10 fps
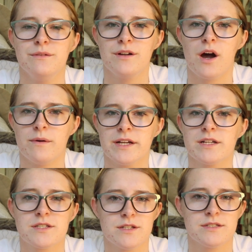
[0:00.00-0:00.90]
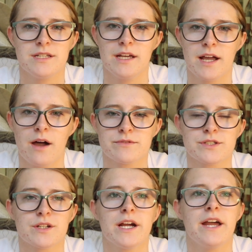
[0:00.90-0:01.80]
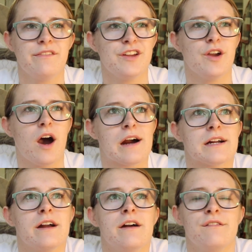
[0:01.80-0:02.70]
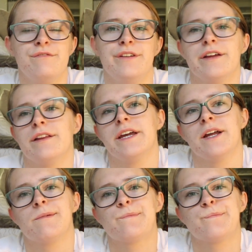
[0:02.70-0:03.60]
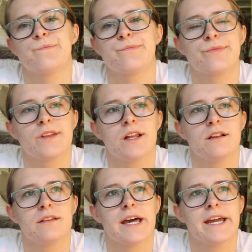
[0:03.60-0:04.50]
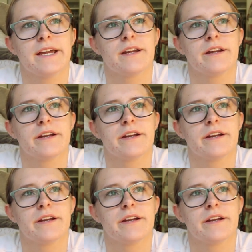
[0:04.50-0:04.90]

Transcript: you going to see a counselor if you are feeling like